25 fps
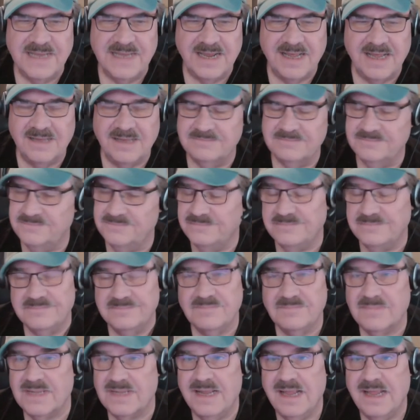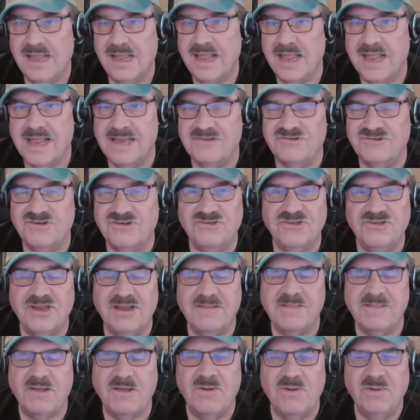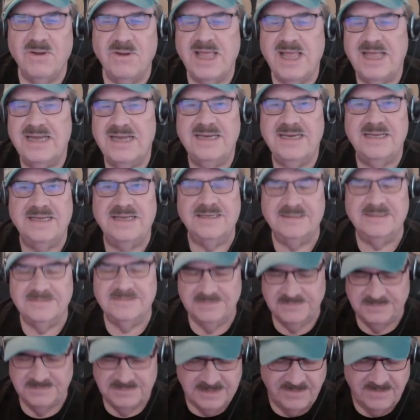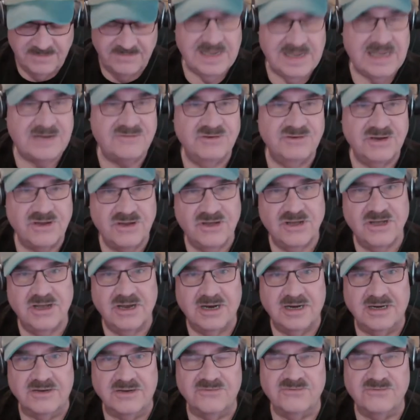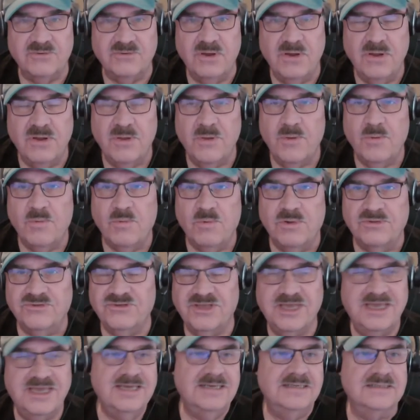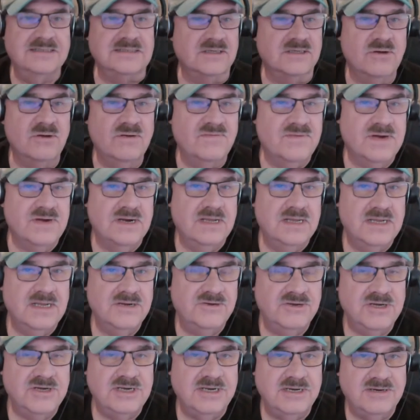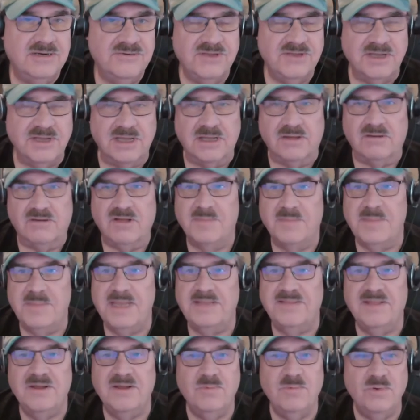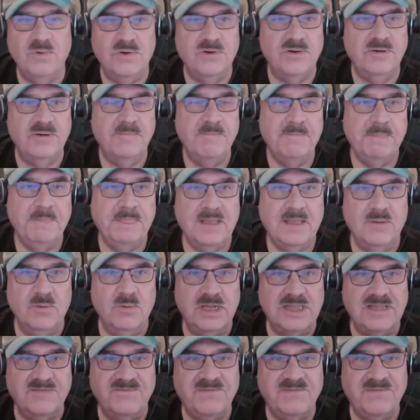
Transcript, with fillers: yeah, it just the whole idea of electric cars was killed over a hundred years ago. I mean, there were yep. at